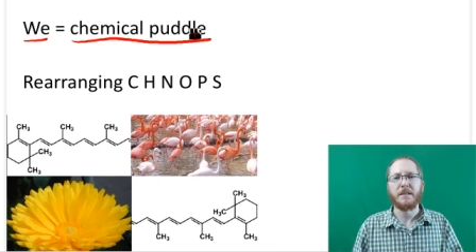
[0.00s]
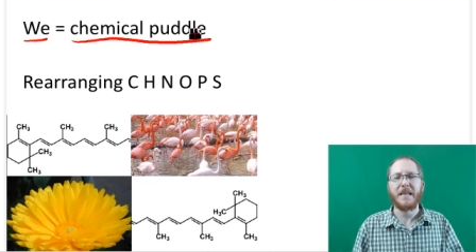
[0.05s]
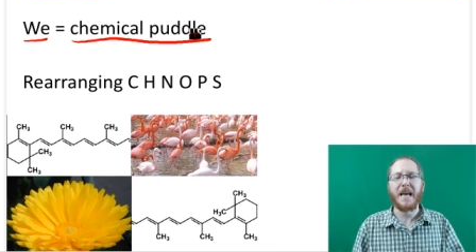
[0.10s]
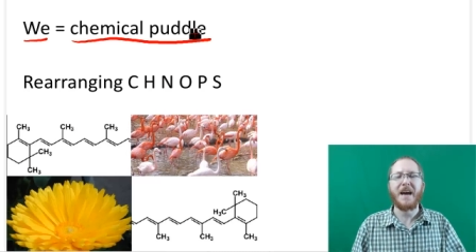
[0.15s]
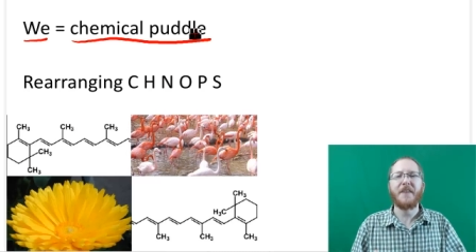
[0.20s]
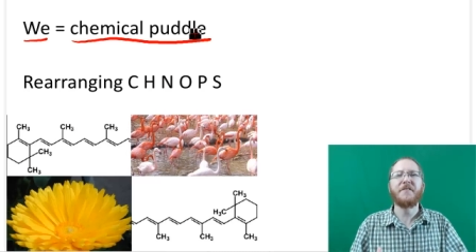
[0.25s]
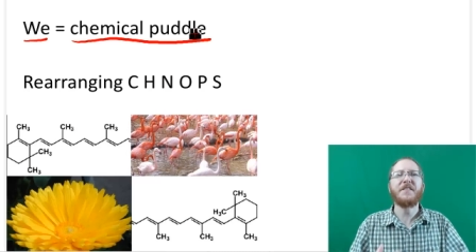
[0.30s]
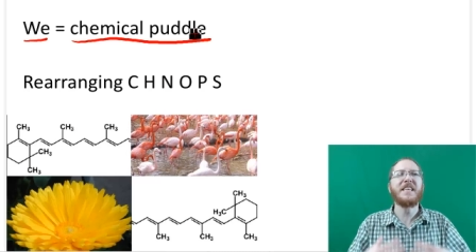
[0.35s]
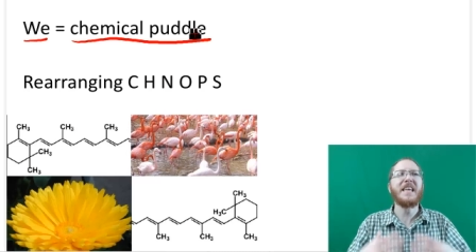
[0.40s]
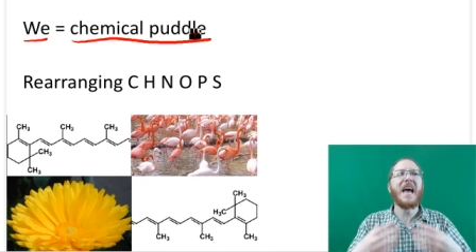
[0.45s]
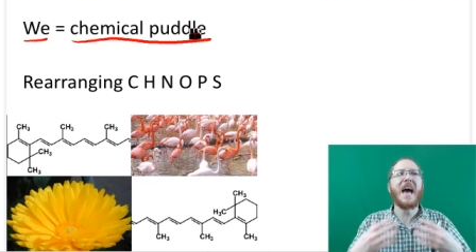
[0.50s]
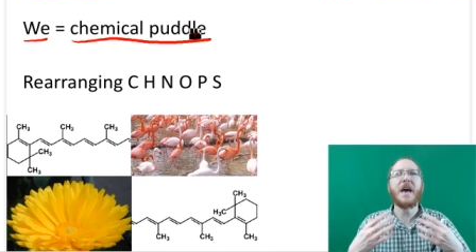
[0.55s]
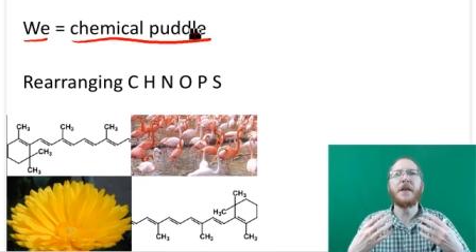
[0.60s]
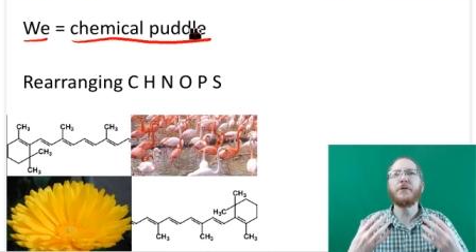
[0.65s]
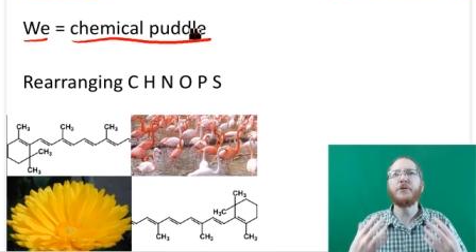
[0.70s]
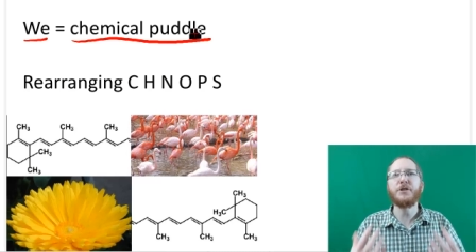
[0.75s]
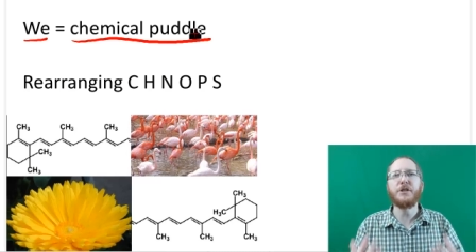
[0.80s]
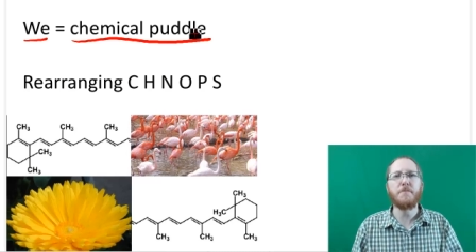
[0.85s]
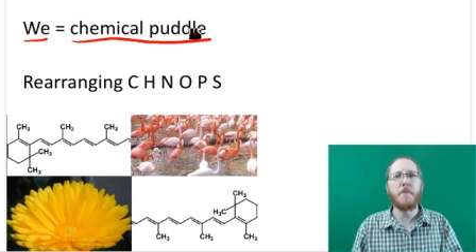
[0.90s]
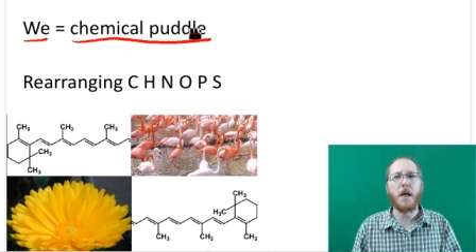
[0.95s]
to have the
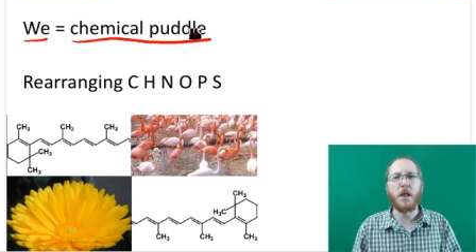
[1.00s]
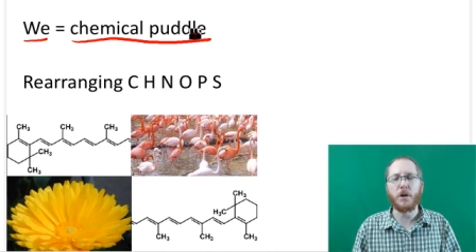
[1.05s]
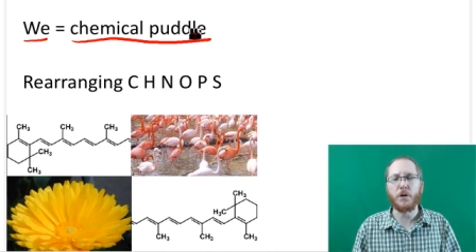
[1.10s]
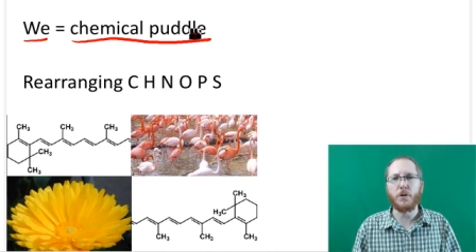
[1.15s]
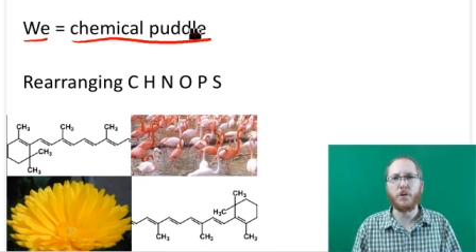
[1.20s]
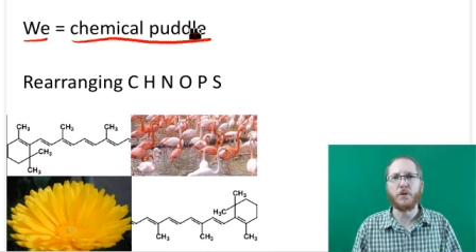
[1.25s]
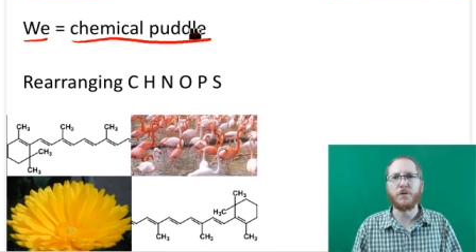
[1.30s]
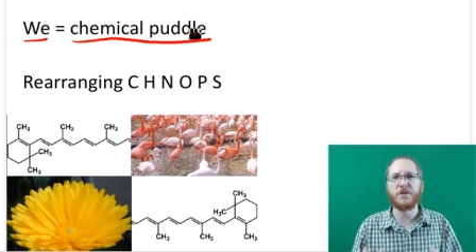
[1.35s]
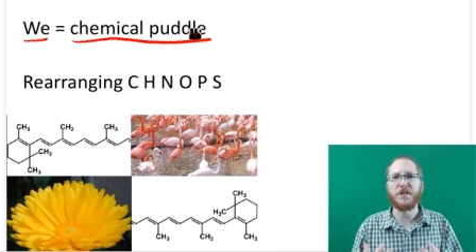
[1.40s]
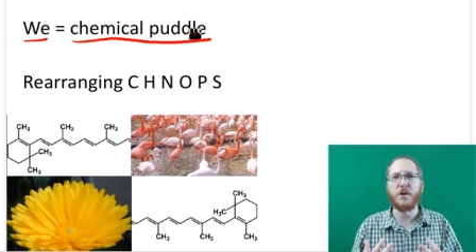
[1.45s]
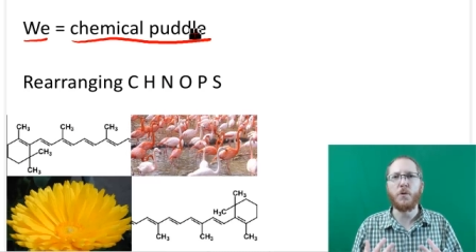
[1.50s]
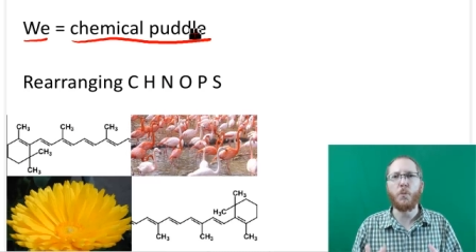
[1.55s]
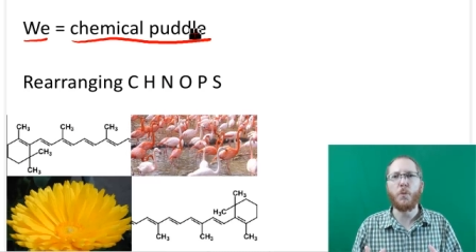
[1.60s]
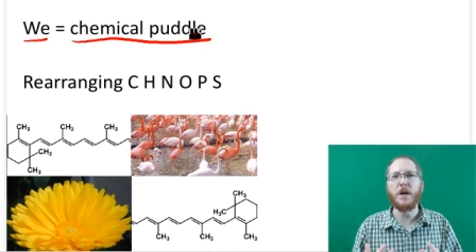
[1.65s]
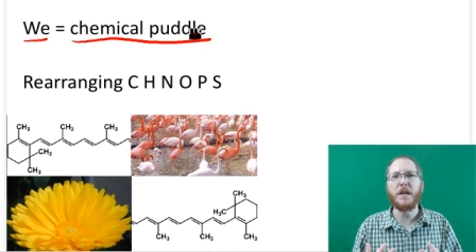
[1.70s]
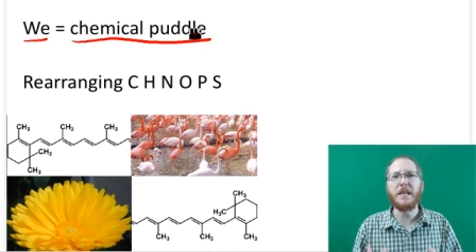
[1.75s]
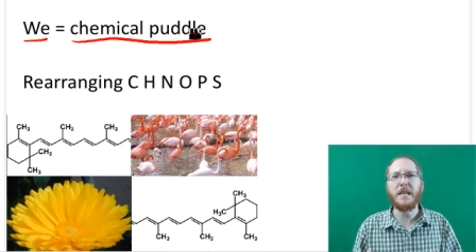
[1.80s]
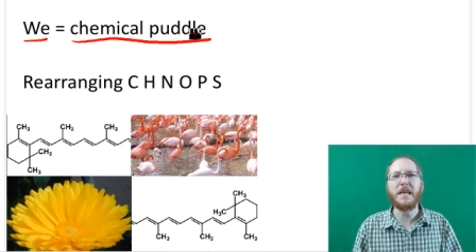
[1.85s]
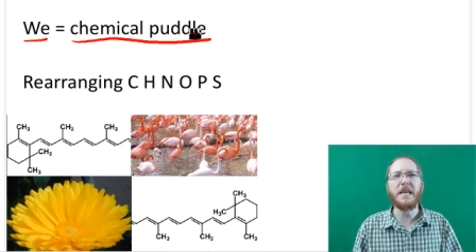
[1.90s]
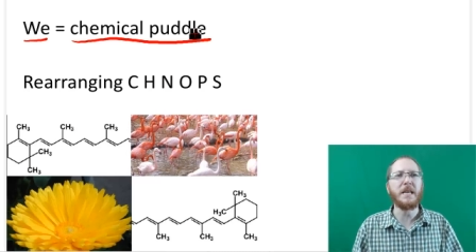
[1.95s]
energy molecules that
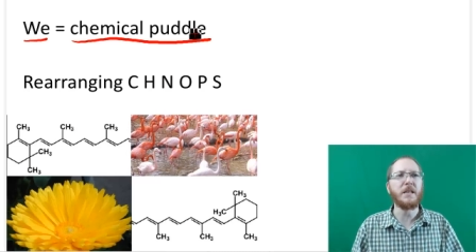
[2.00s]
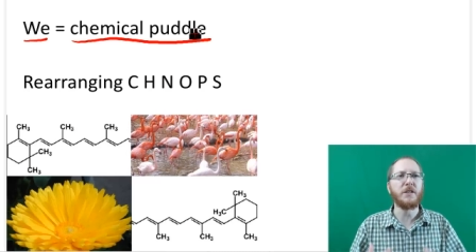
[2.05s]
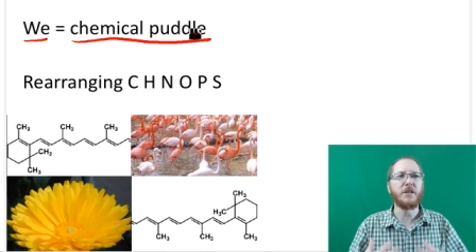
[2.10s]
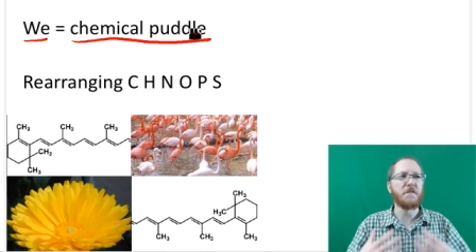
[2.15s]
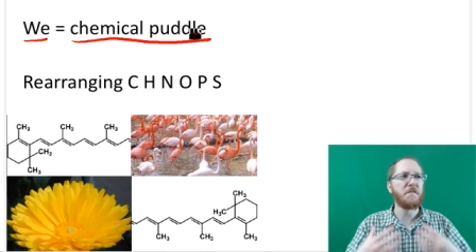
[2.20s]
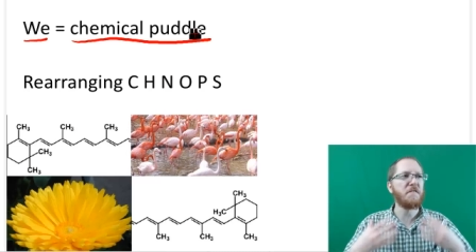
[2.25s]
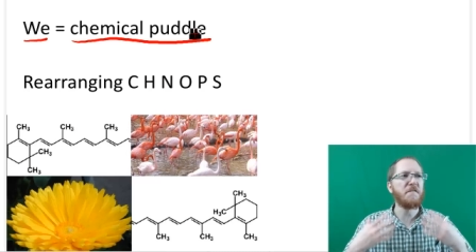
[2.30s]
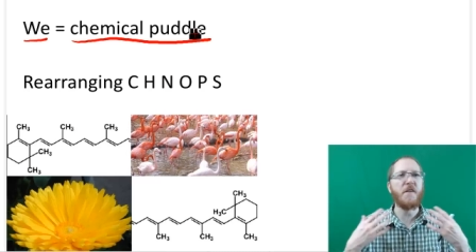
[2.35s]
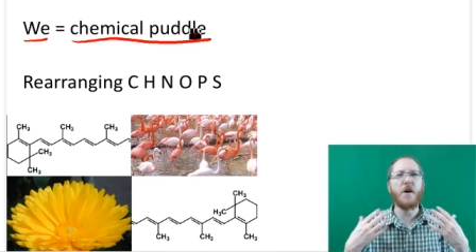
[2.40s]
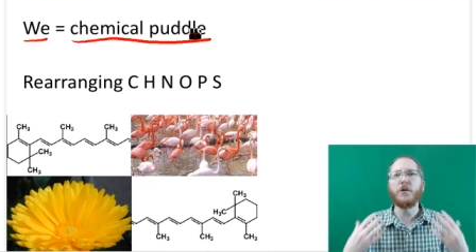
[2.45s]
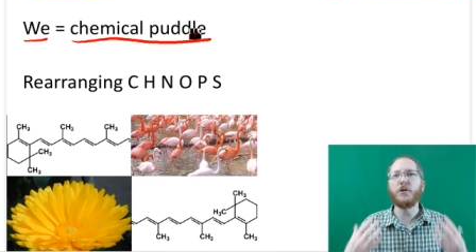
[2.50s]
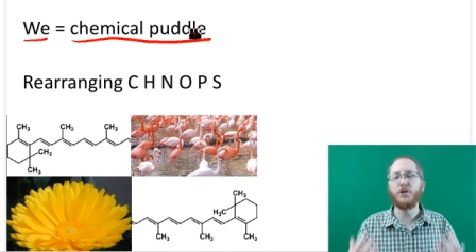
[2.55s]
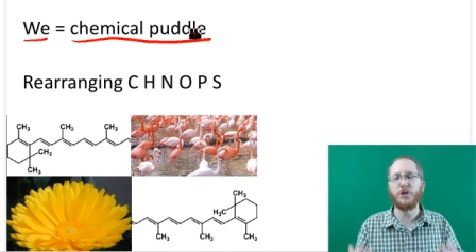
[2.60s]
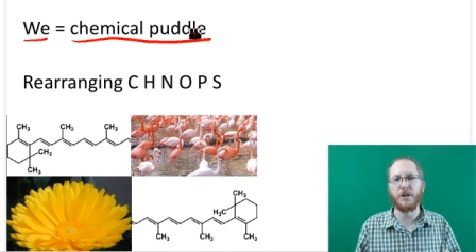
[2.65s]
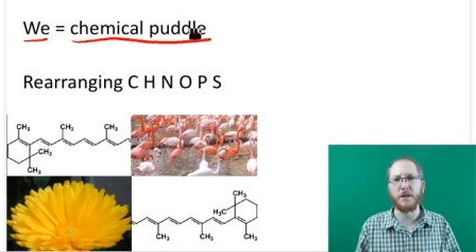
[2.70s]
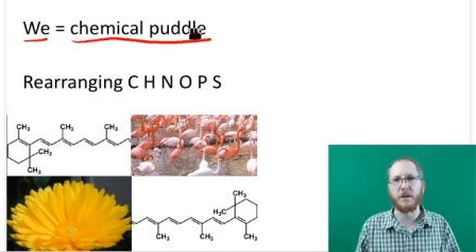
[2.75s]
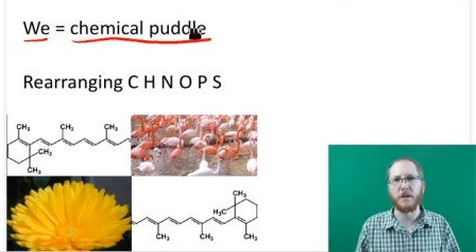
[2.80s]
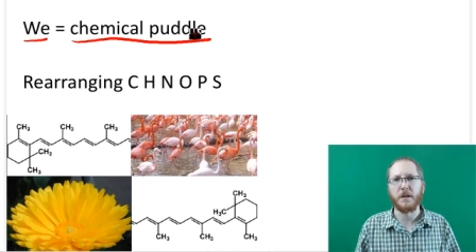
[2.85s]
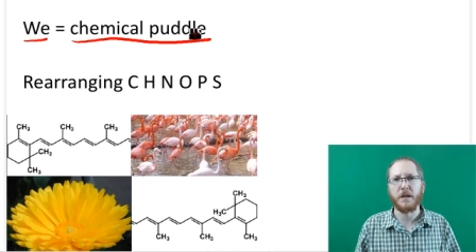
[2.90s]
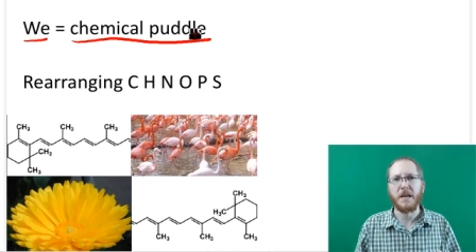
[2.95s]
we need to
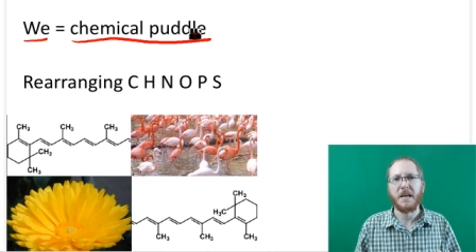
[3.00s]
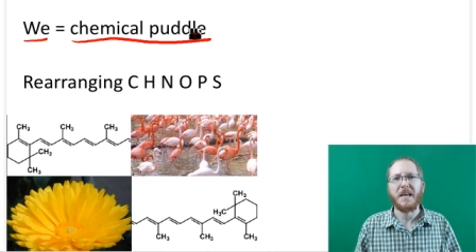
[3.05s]
function,